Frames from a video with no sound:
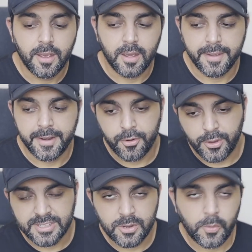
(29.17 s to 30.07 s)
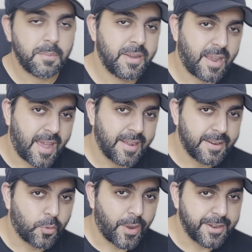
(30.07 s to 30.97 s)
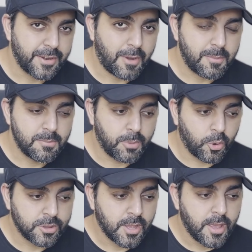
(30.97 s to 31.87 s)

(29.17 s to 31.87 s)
in a noisy environment and in a quiet environment both.